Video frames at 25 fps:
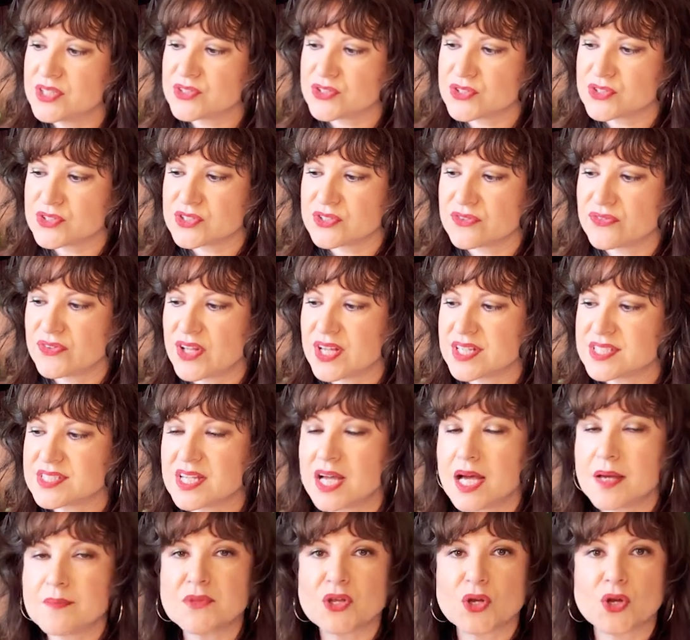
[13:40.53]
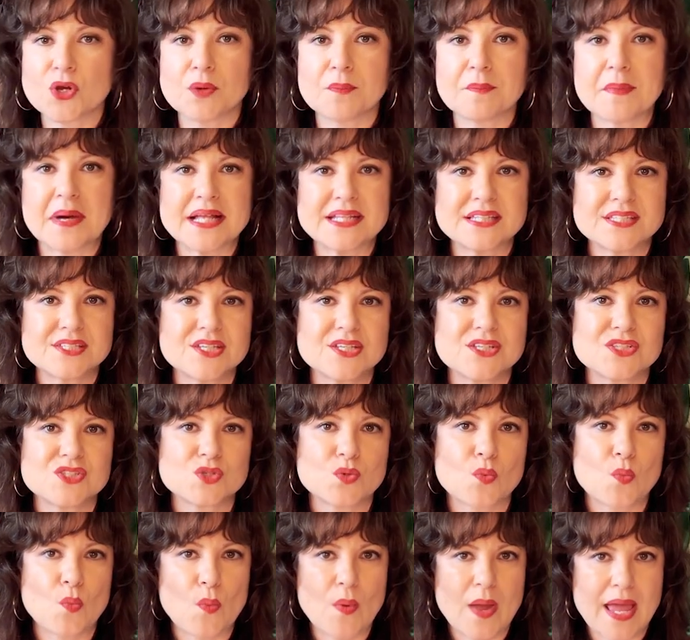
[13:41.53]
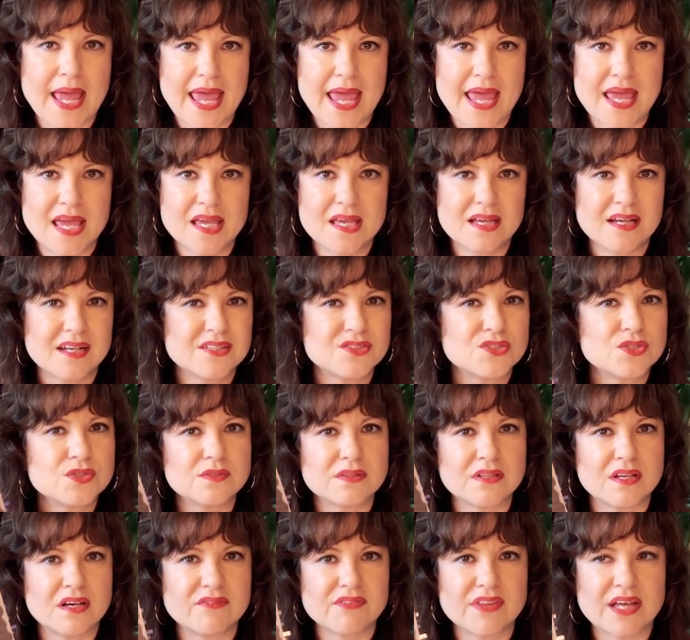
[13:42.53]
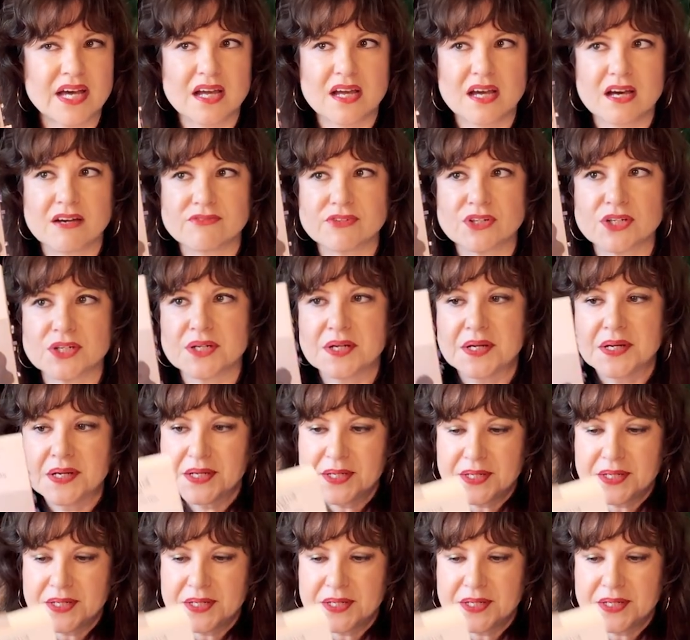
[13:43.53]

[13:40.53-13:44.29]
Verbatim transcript: In Search of Lost Time, The Guermantes Way. I do love that cover.